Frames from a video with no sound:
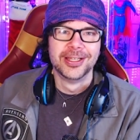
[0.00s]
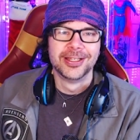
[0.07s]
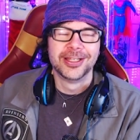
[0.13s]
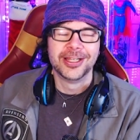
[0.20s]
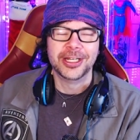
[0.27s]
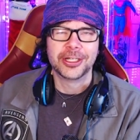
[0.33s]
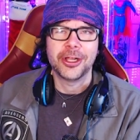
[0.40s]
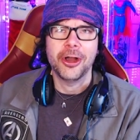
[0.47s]

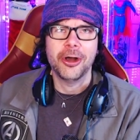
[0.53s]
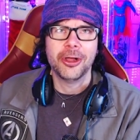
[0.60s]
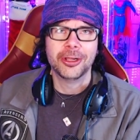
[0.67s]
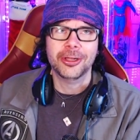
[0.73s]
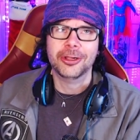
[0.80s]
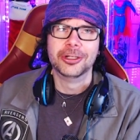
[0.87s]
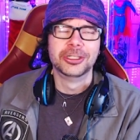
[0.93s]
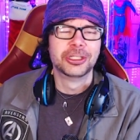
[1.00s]
and
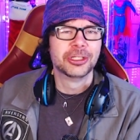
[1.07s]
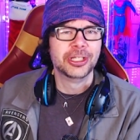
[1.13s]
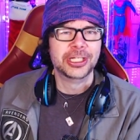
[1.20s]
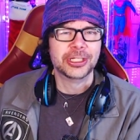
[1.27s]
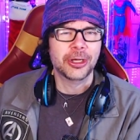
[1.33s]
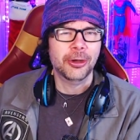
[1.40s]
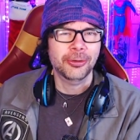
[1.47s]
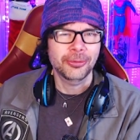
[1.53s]
call on Clint
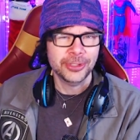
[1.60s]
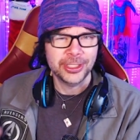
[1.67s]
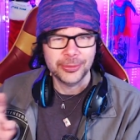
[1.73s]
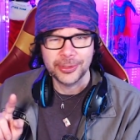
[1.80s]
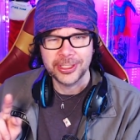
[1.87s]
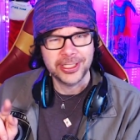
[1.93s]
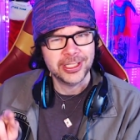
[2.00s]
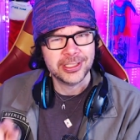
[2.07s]
only
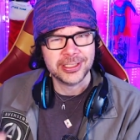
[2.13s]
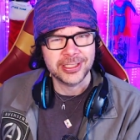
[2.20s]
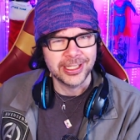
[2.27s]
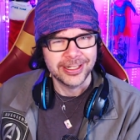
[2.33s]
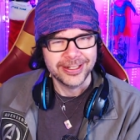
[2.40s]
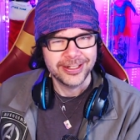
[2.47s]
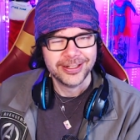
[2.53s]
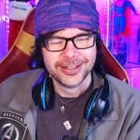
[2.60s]
when he's
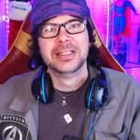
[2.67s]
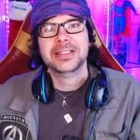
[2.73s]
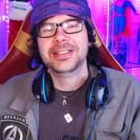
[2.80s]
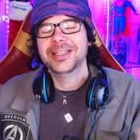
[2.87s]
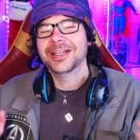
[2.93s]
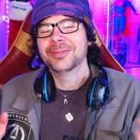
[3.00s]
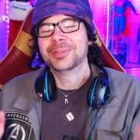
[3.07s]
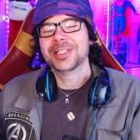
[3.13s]
needed.
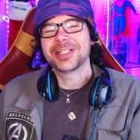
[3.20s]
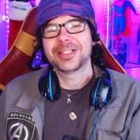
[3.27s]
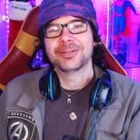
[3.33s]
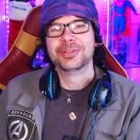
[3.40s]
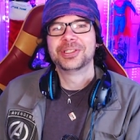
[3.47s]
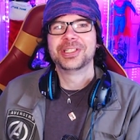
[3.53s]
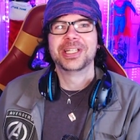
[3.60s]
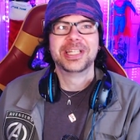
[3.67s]
Yeah, but like I
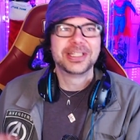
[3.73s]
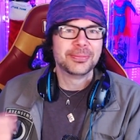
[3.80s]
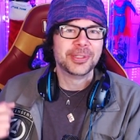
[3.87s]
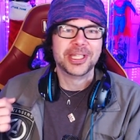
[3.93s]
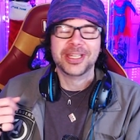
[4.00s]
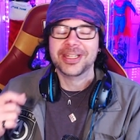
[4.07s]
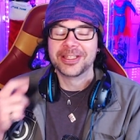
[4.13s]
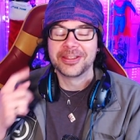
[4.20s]
was saying at the
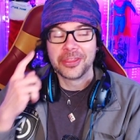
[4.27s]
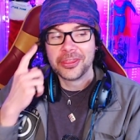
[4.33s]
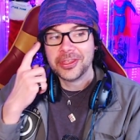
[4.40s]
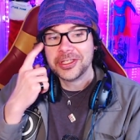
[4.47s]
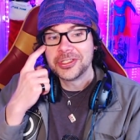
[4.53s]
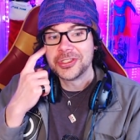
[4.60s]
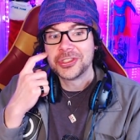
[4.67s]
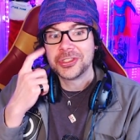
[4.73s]
beginning,
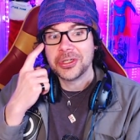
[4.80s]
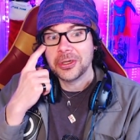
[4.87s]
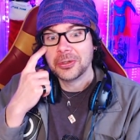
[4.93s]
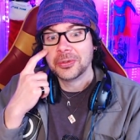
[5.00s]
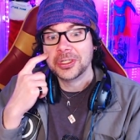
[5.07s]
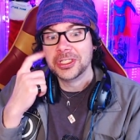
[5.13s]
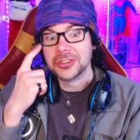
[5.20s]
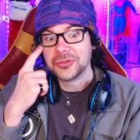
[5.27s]
this
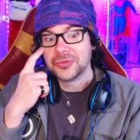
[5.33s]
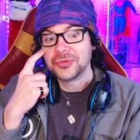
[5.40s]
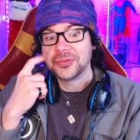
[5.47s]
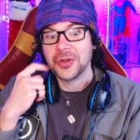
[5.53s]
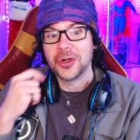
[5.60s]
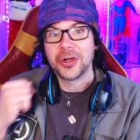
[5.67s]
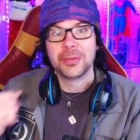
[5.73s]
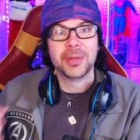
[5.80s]
show is
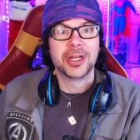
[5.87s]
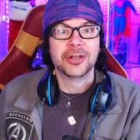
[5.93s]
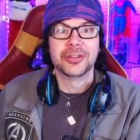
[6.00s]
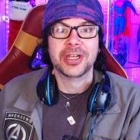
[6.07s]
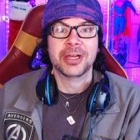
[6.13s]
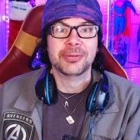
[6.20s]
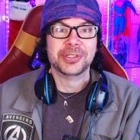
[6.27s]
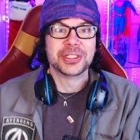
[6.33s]
far better than
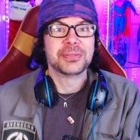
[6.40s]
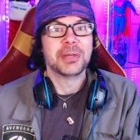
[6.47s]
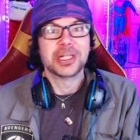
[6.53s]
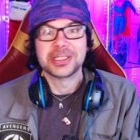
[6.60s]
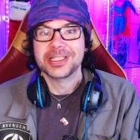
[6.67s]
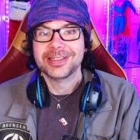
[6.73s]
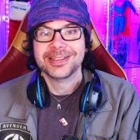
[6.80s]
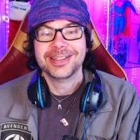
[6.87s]
I was
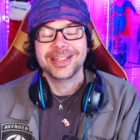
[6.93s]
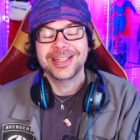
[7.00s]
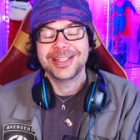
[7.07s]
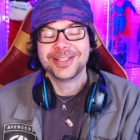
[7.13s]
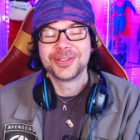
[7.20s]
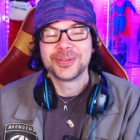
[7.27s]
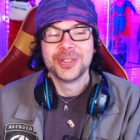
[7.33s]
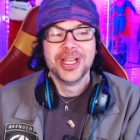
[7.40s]
expecting. It
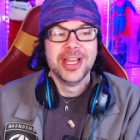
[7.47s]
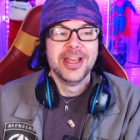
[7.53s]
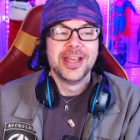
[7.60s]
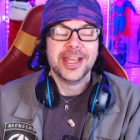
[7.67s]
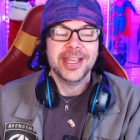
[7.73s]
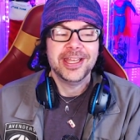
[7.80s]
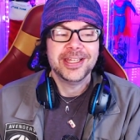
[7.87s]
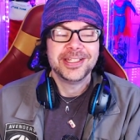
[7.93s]
is,
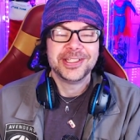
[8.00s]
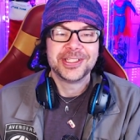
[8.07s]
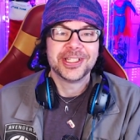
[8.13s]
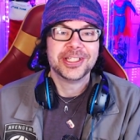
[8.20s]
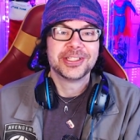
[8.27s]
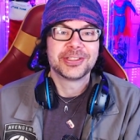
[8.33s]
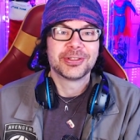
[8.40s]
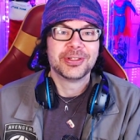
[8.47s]
it
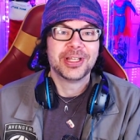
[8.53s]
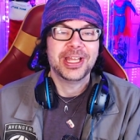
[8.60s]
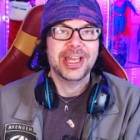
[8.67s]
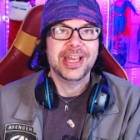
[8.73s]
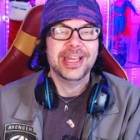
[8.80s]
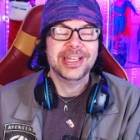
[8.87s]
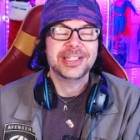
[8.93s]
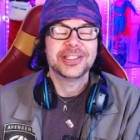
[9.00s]
just,
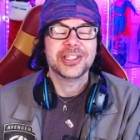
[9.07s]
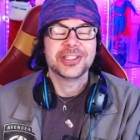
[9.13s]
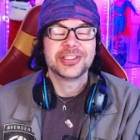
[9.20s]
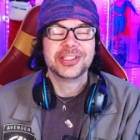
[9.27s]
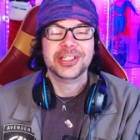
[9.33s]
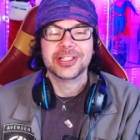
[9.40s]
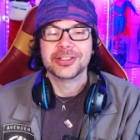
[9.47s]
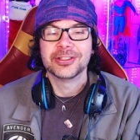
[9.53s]
it just
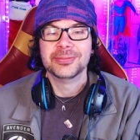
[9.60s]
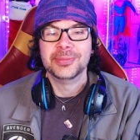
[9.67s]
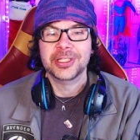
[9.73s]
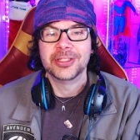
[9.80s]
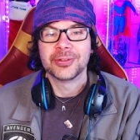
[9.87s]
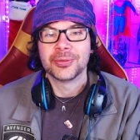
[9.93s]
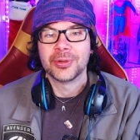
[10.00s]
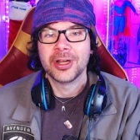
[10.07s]
tickled me
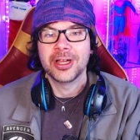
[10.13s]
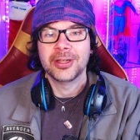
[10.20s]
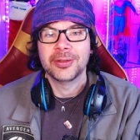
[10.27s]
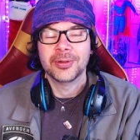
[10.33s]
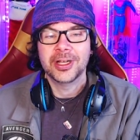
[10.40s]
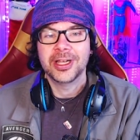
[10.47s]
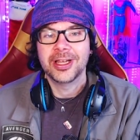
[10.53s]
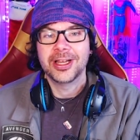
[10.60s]
the right
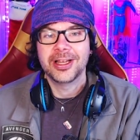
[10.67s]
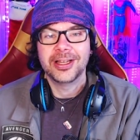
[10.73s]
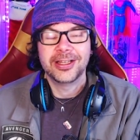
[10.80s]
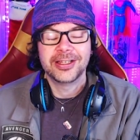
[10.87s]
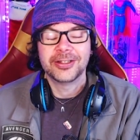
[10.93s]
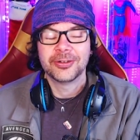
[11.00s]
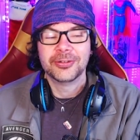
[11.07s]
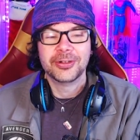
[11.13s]
way. I, I
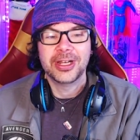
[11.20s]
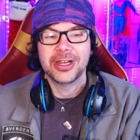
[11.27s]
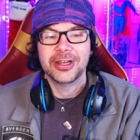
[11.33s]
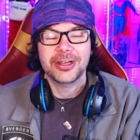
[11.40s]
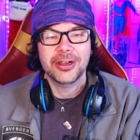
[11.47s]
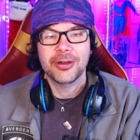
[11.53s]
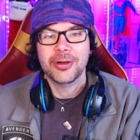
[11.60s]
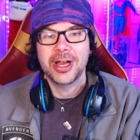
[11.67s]
don't
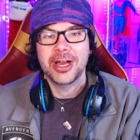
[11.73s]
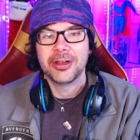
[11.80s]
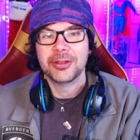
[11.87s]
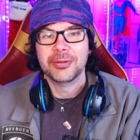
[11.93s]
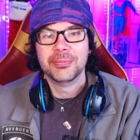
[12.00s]
know how to